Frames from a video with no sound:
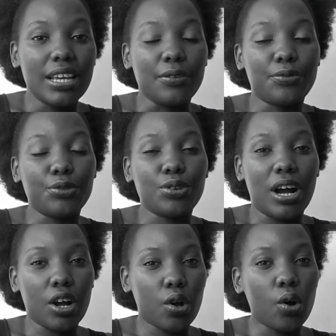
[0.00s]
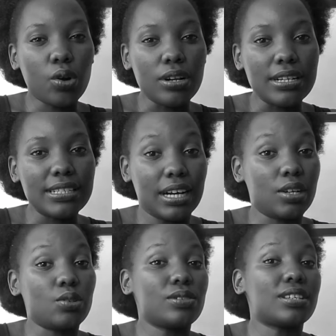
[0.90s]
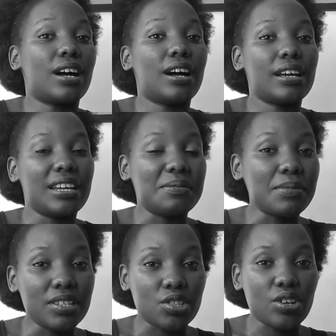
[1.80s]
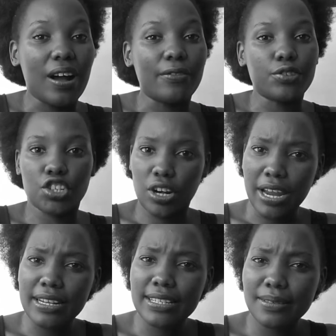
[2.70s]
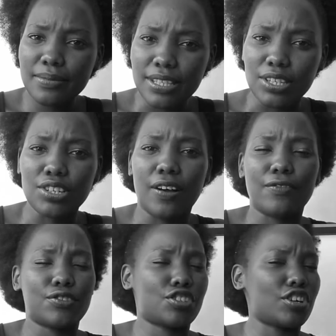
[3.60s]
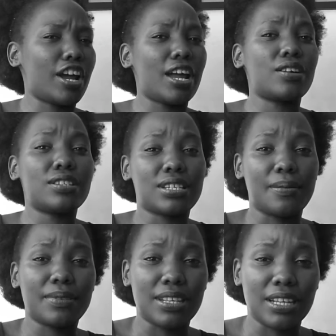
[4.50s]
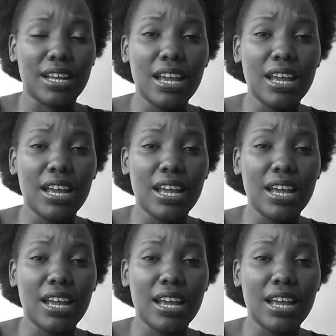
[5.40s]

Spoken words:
If you are called a loser, it means you have tried something, you have tried out something.